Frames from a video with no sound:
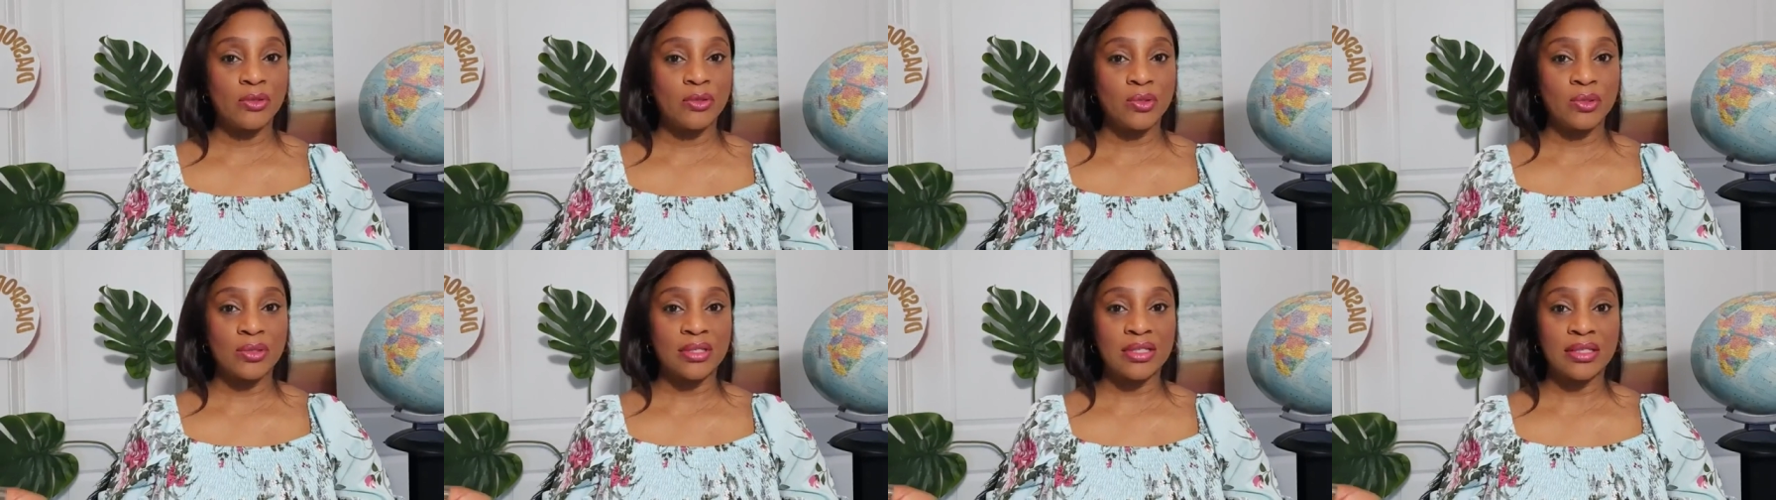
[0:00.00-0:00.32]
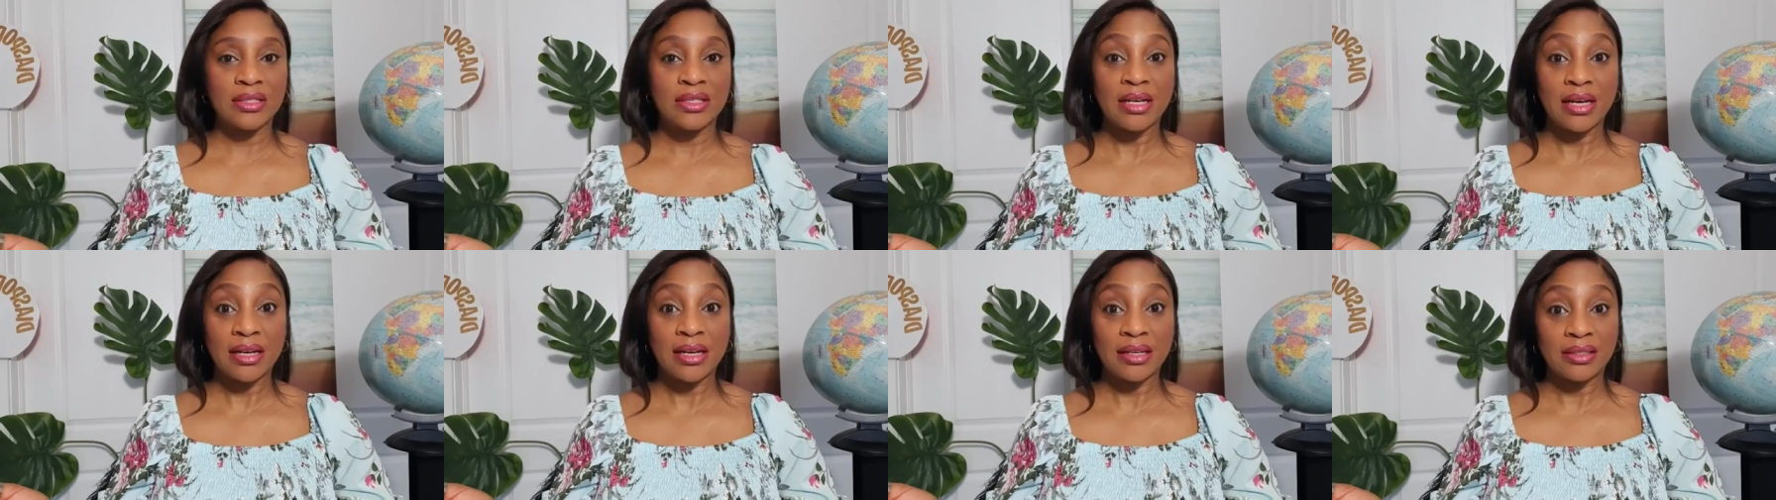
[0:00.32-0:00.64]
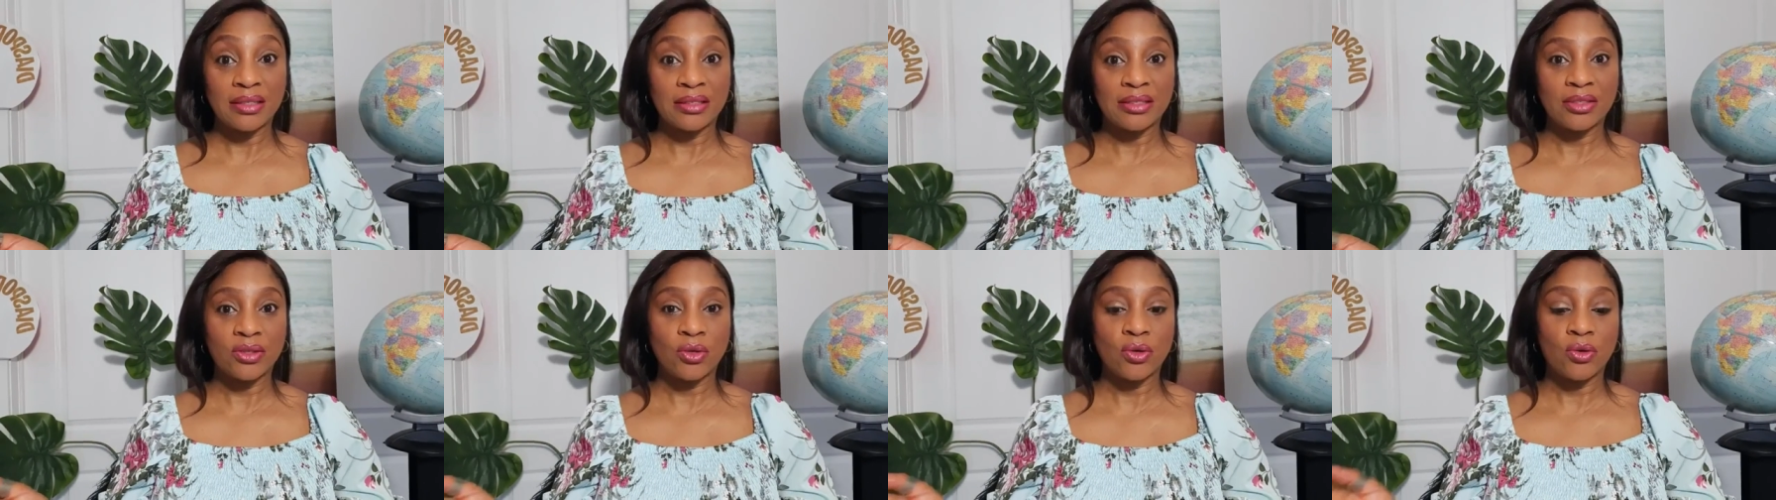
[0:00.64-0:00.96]
to
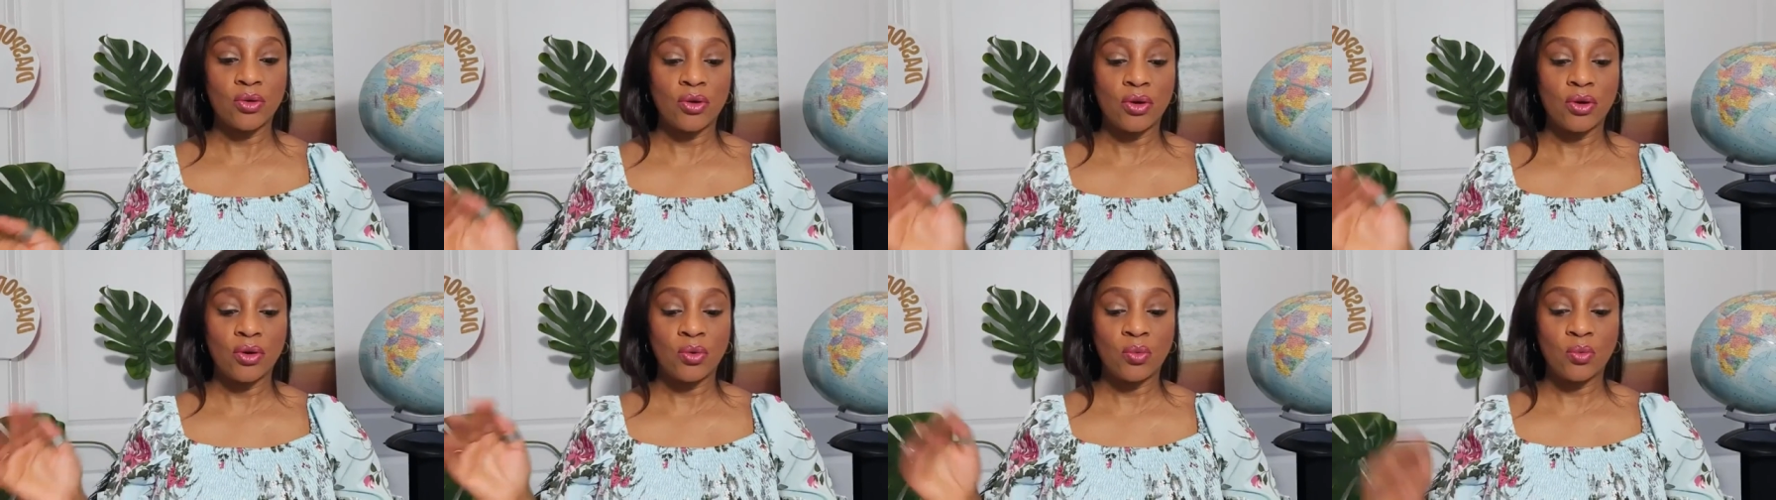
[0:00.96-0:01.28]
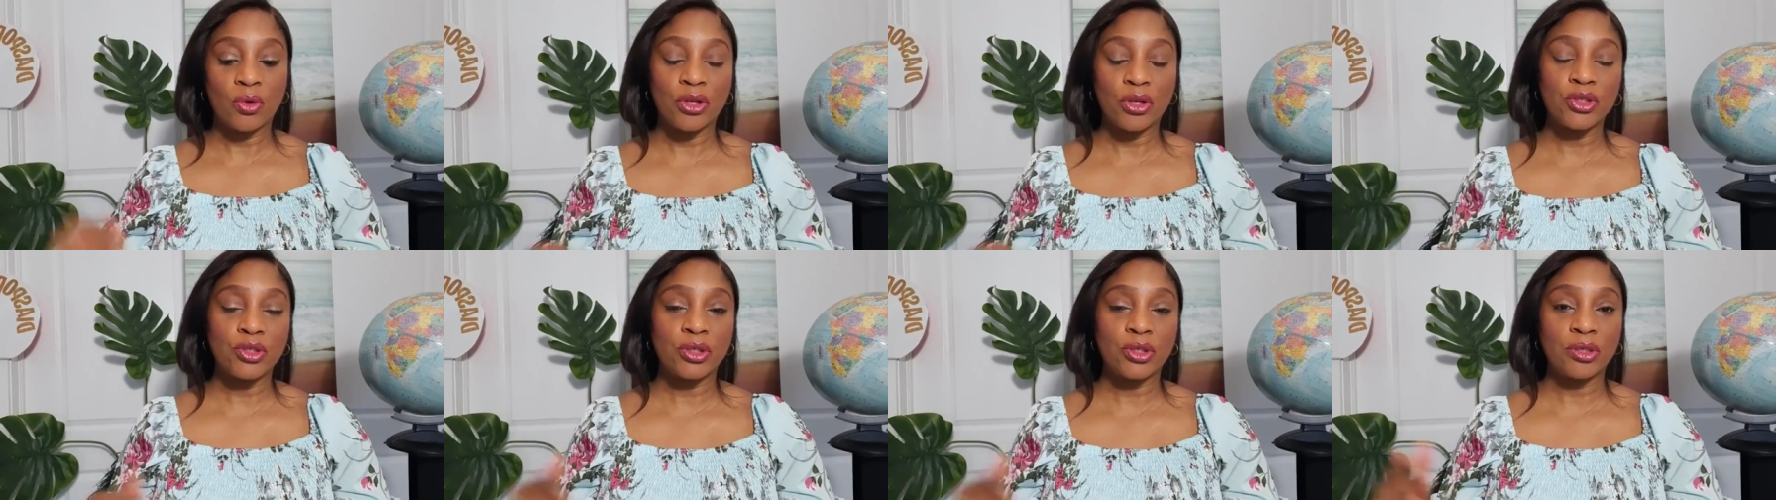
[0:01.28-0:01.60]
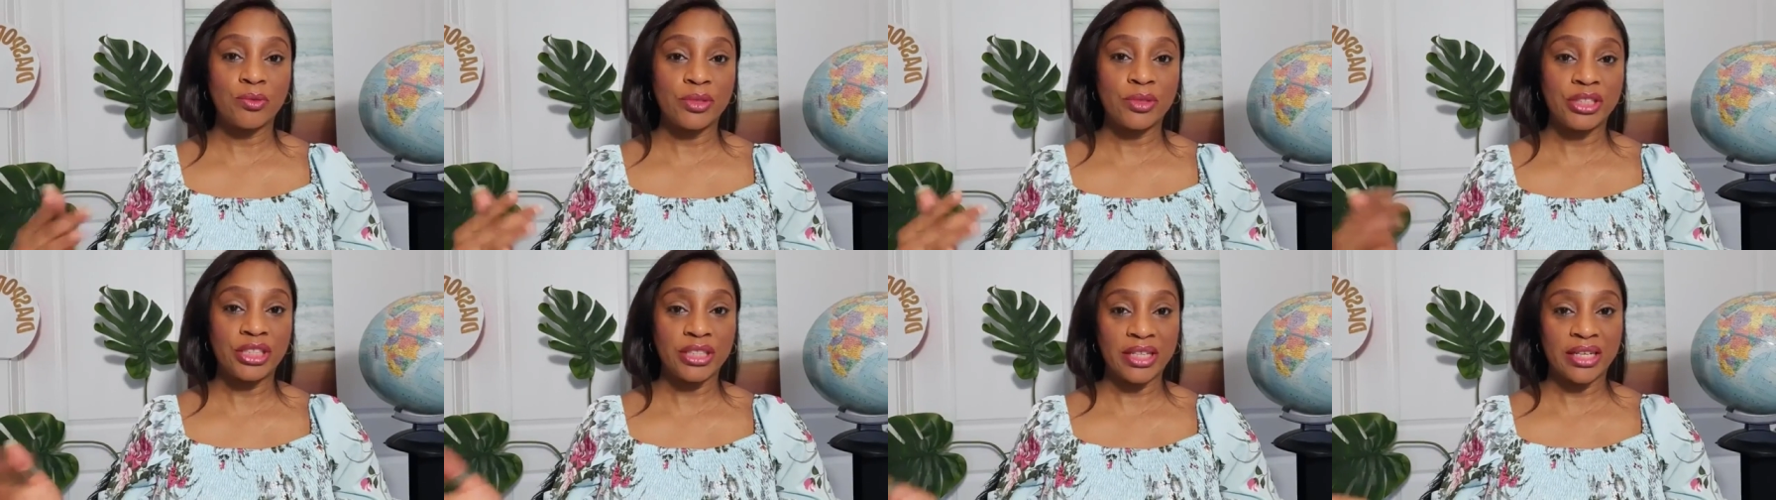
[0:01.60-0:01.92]
stand on what you're
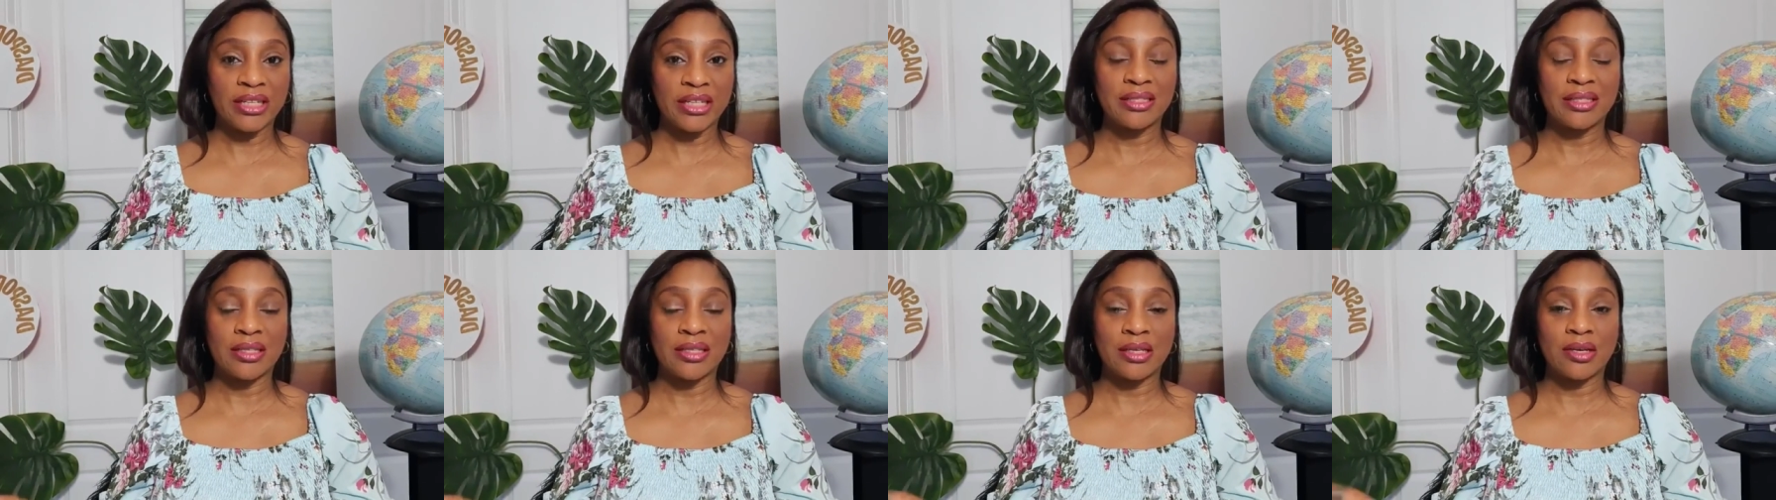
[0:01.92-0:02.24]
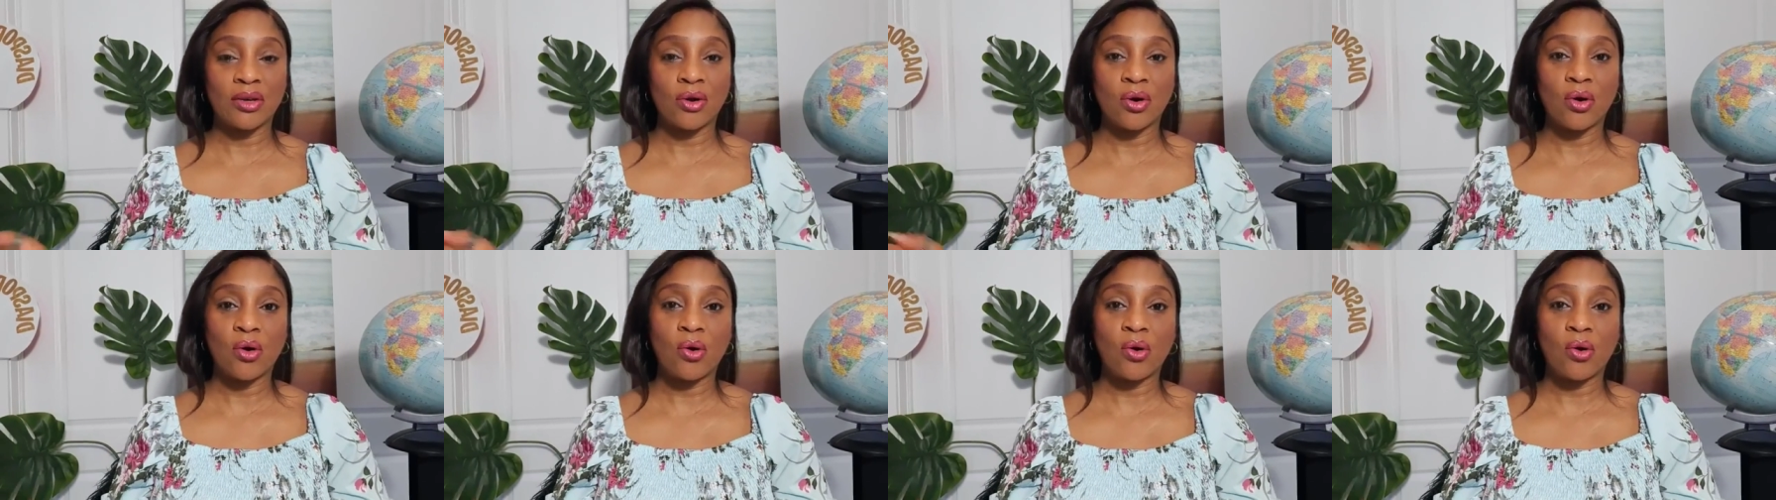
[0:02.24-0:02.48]
rejecting,